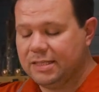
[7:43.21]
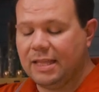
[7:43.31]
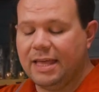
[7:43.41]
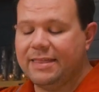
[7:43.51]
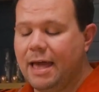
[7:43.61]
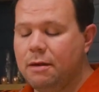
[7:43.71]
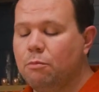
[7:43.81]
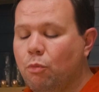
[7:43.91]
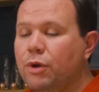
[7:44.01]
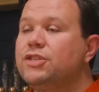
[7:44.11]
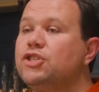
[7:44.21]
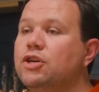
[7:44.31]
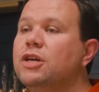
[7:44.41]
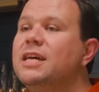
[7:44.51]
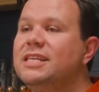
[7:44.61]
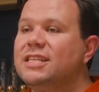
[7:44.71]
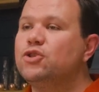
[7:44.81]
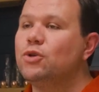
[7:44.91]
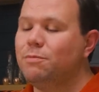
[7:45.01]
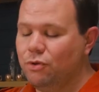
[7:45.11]
to let that moisture
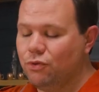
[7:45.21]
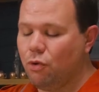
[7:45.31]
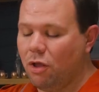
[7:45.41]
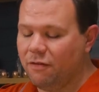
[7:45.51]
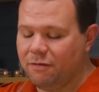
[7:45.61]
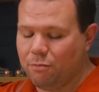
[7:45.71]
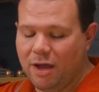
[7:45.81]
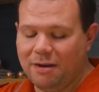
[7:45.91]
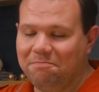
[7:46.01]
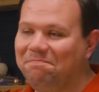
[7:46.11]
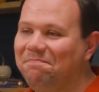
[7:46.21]
distribute through all of the bread.